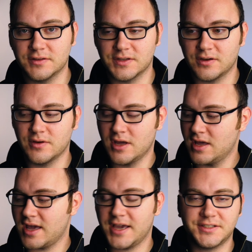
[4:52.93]
So
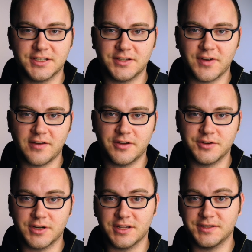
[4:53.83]

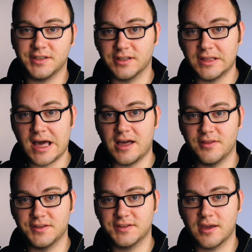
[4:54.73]
A6500, gonna see a lot
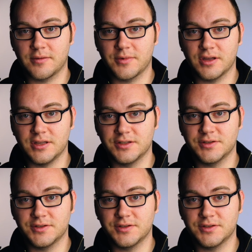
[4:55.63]
on this camera in